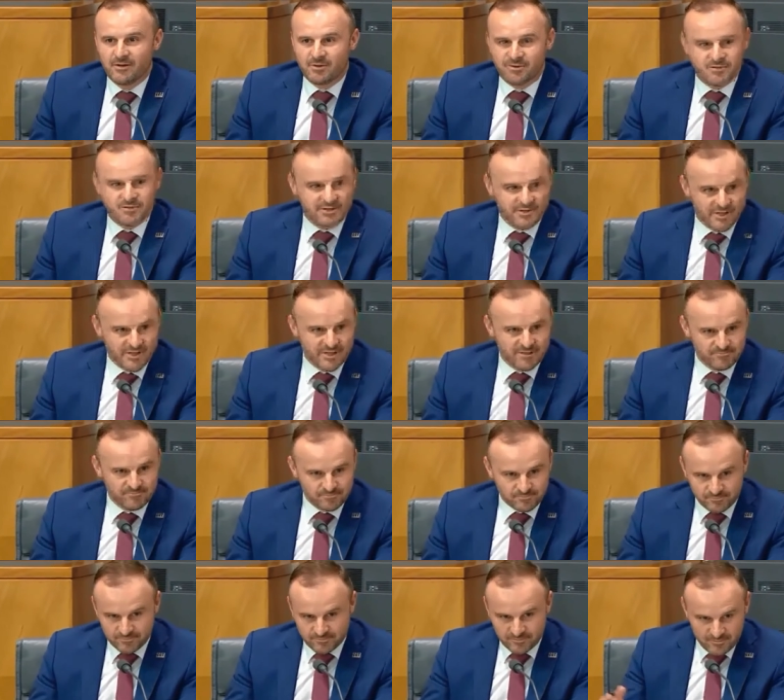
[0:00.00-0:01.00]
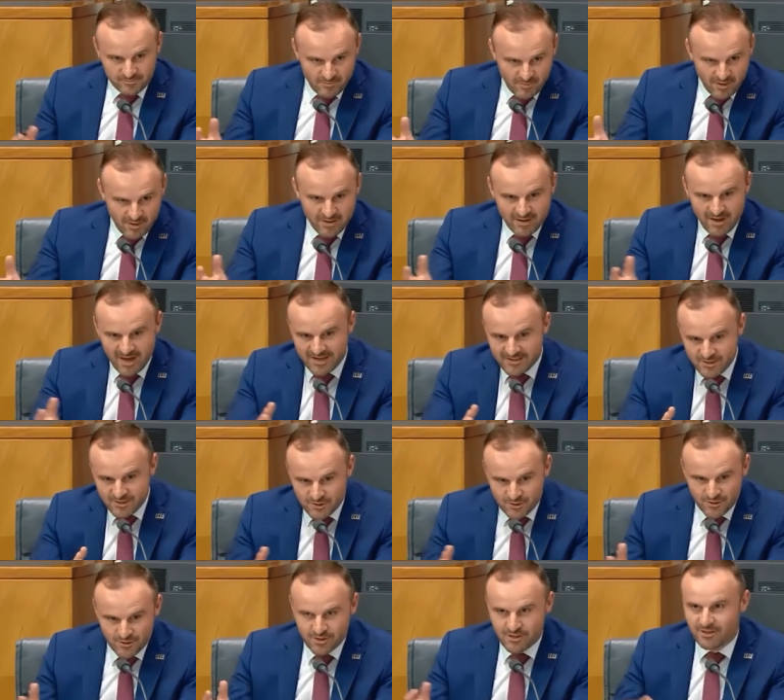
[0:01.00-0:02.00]
We've seen a
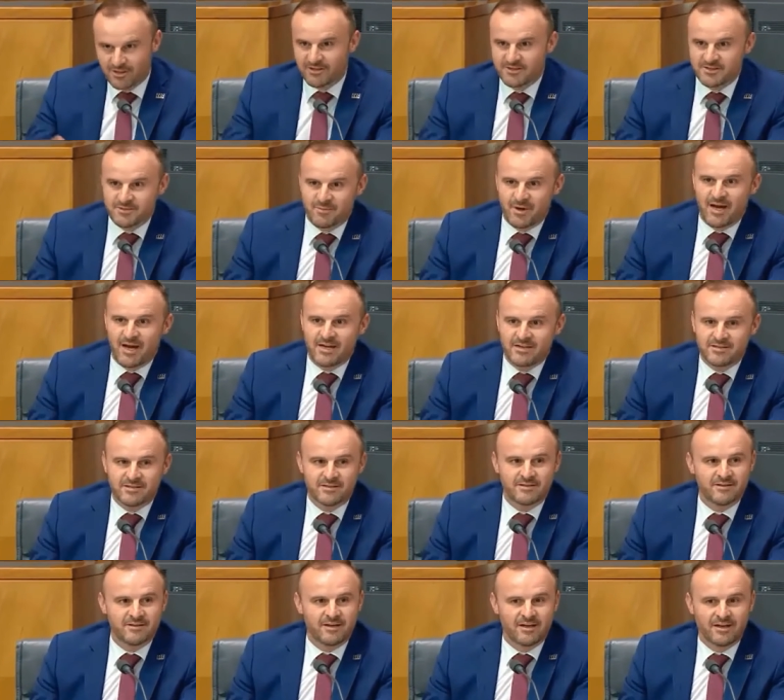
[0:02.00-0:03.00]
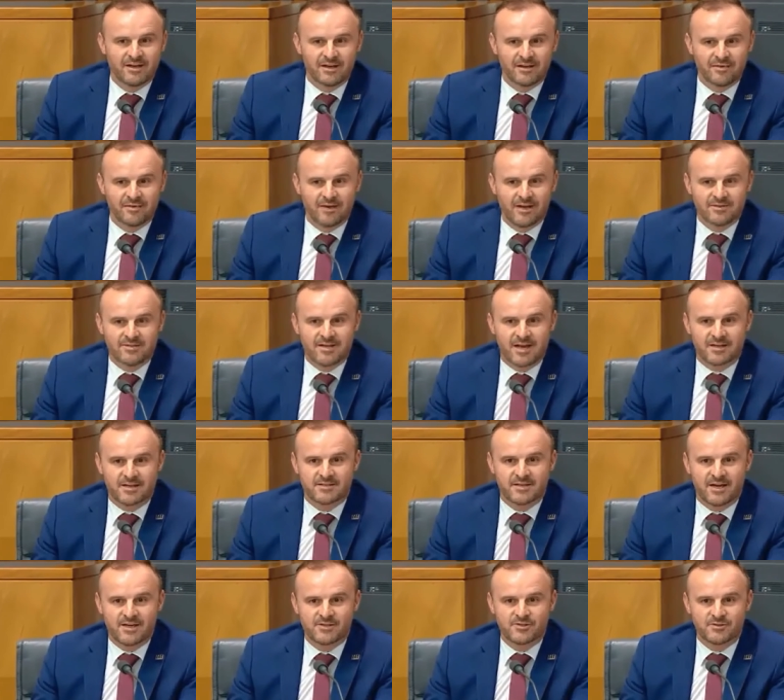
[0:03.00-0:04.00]
circular debate uh, around
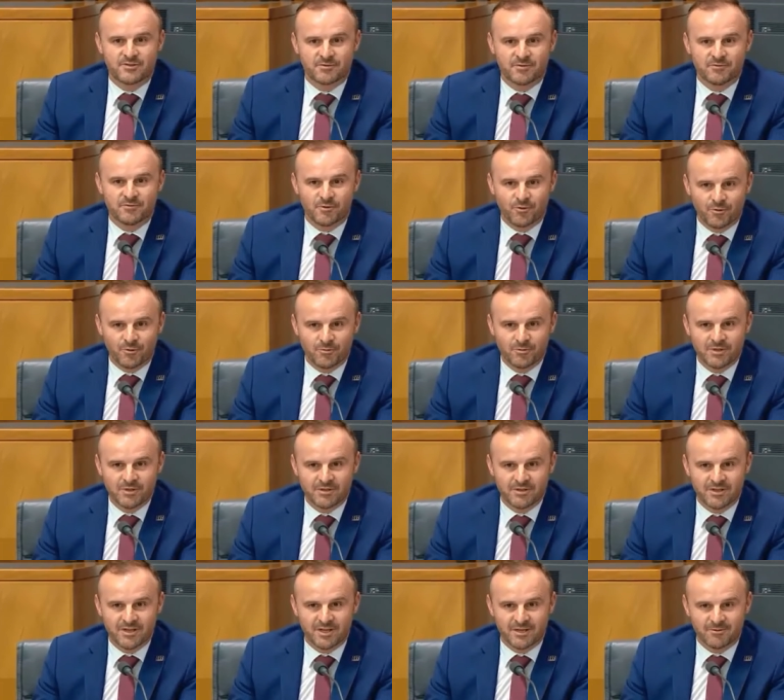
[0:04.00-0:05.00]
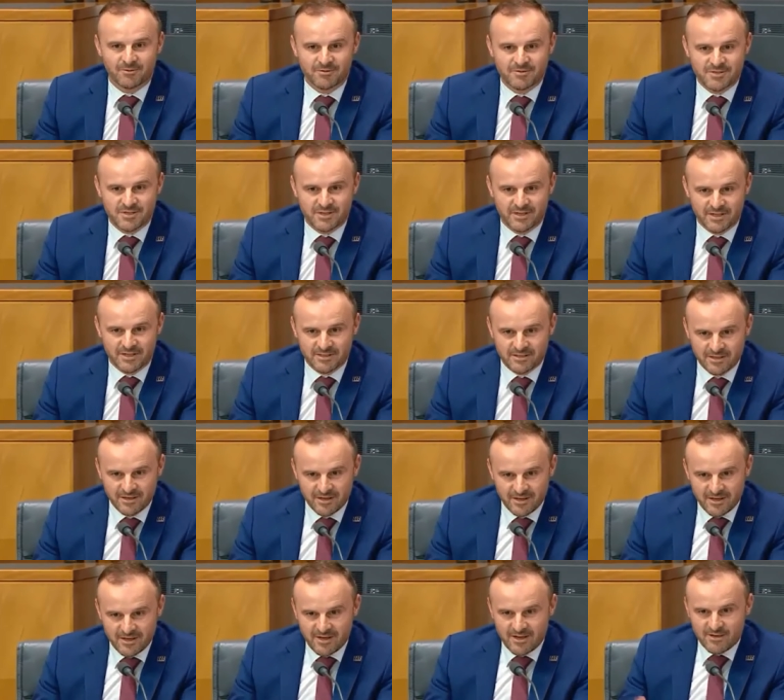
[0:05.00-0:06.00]
taxation reform. Uh, we've seen
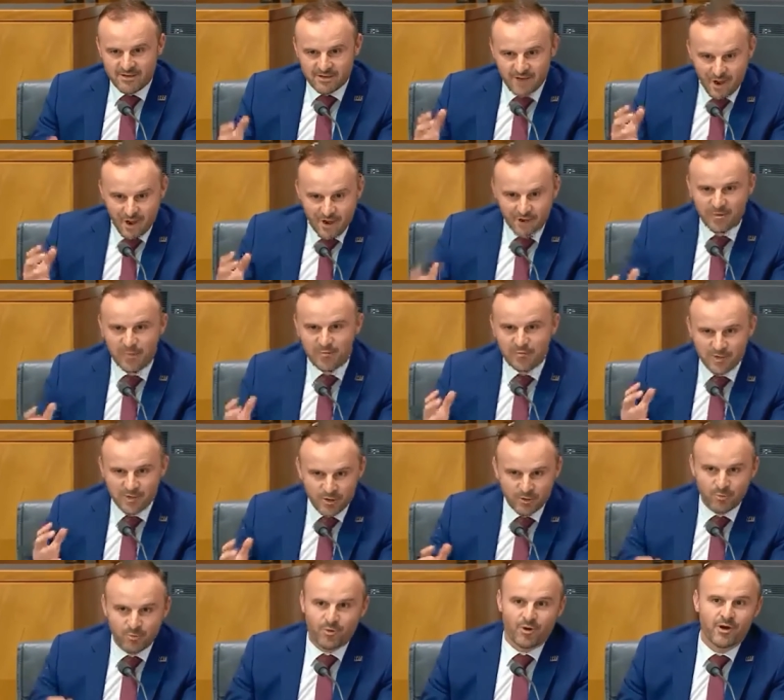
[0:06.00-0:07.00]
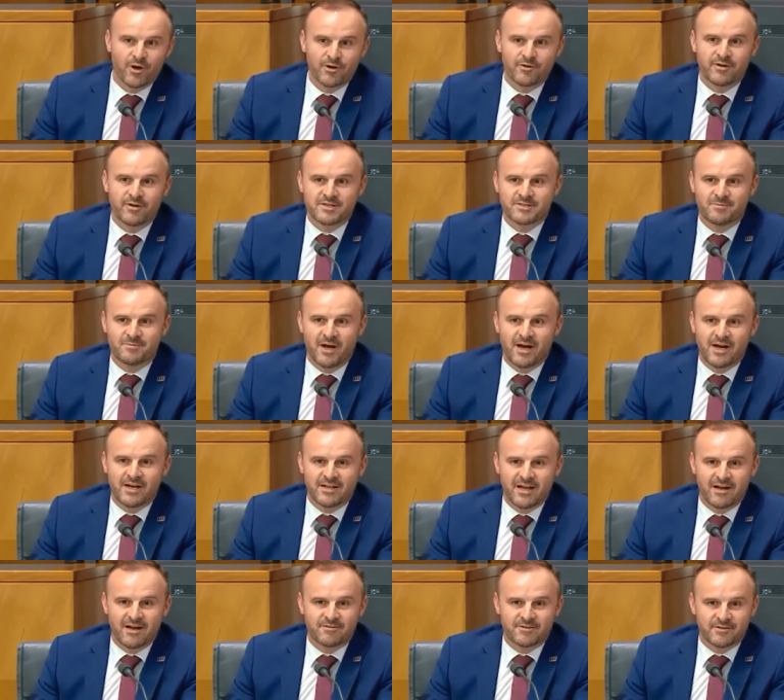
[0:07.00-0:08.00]
no real progress
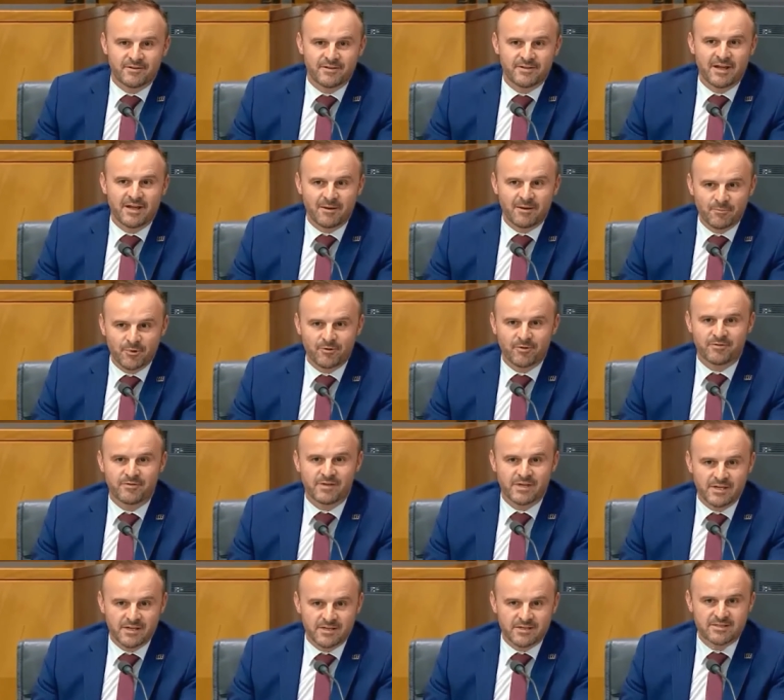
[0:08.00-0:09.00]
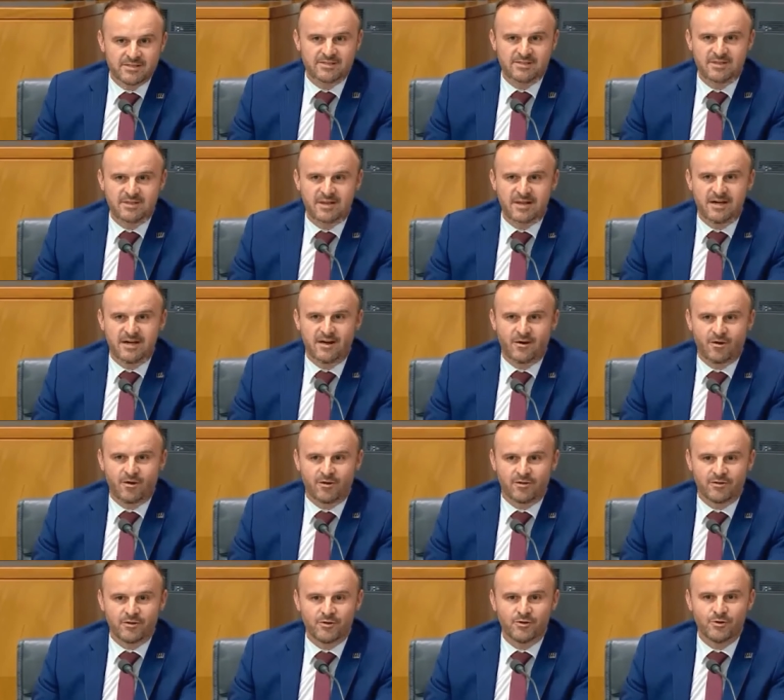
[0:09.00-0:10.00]
made after a number of years uh,
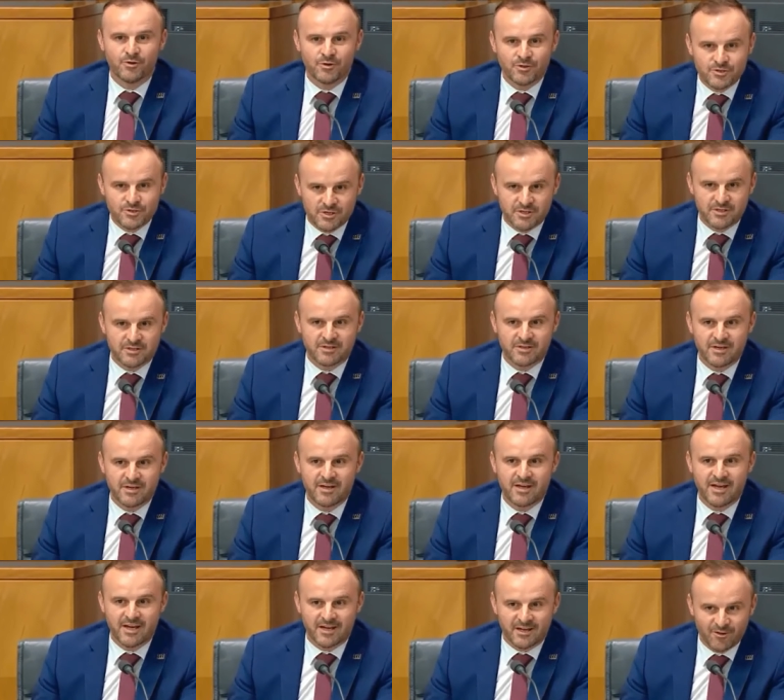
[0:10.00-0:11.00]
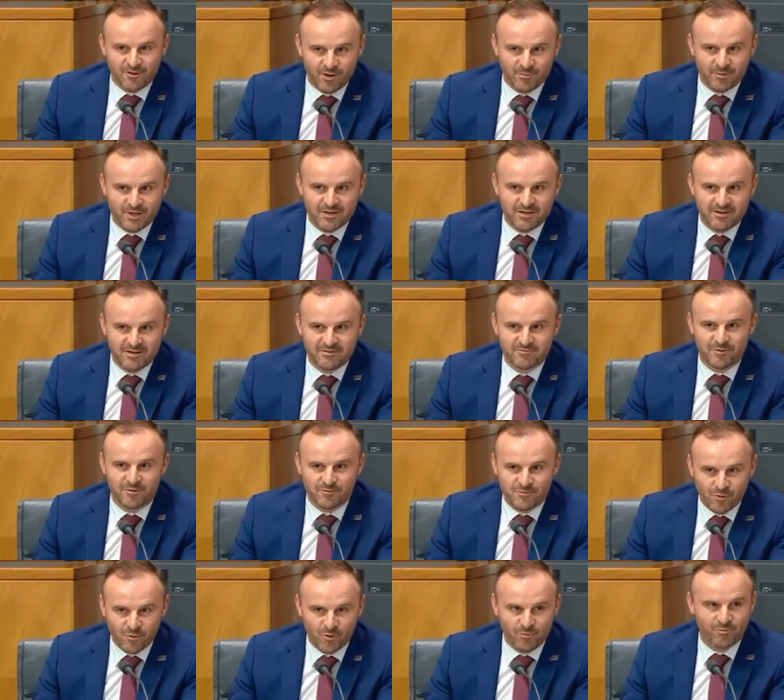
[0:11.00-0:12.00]
on urgent economic
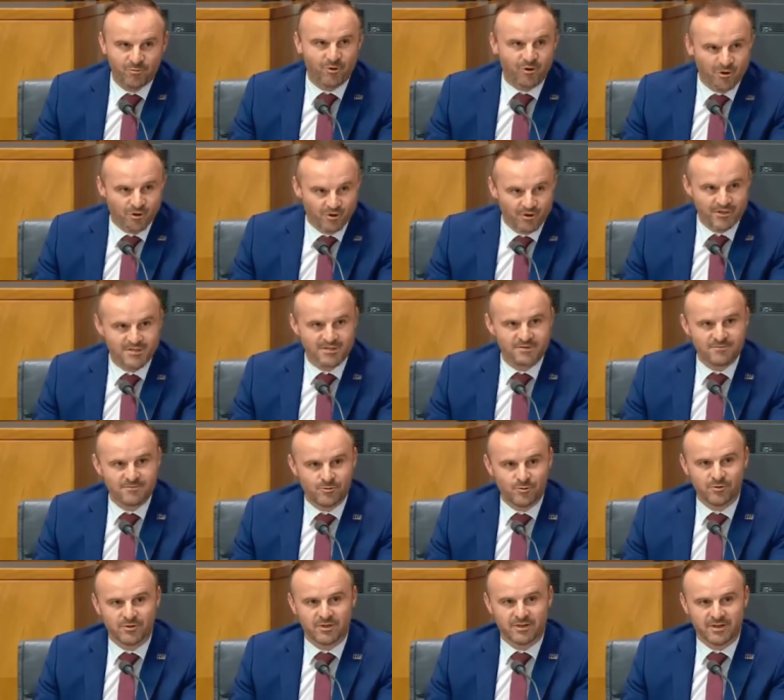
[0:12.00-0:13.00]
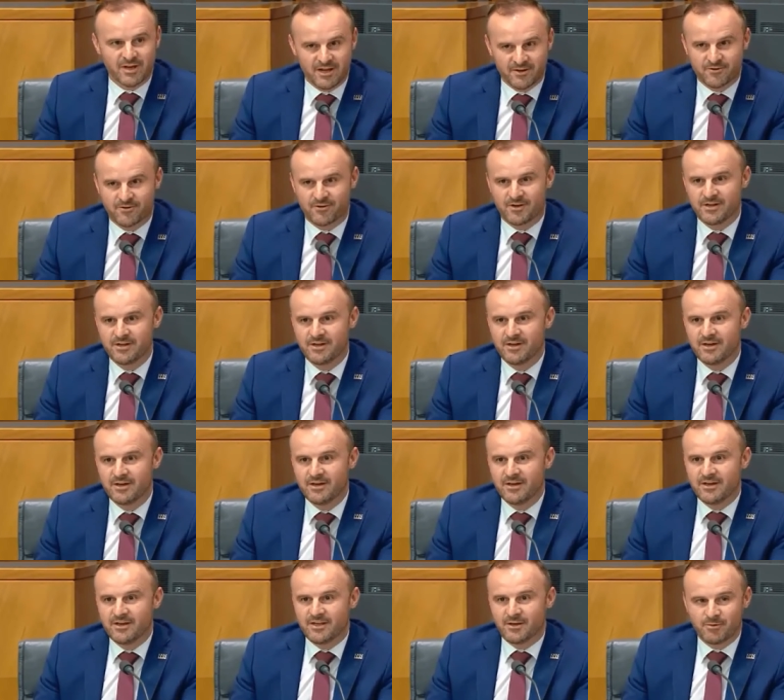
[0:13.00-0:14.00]
reform priorities for the country.
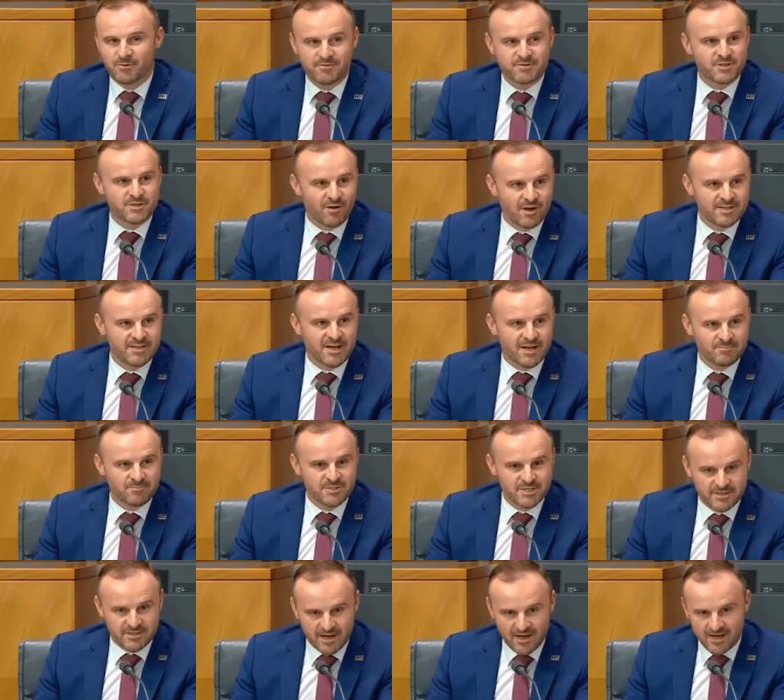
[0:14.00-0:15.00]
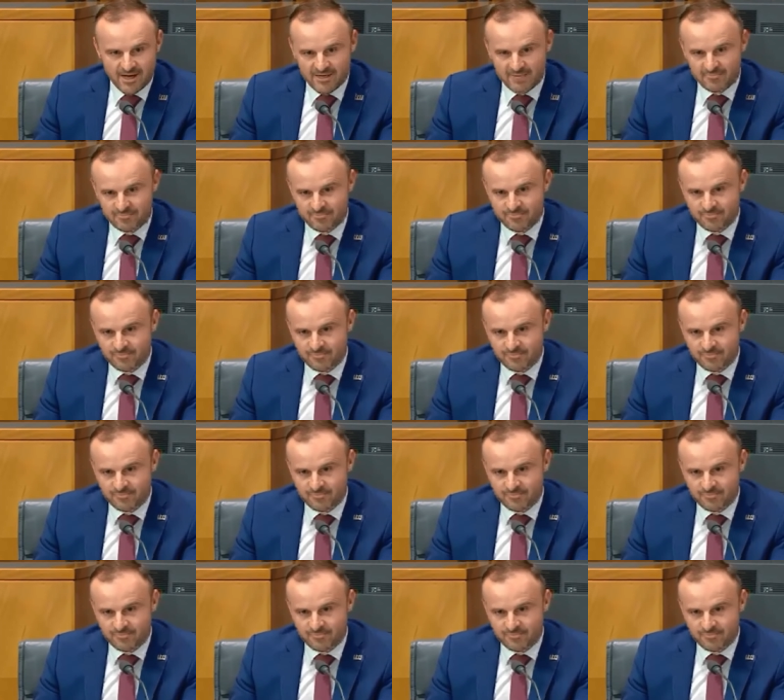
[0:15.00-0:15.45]
Now, we've signed up today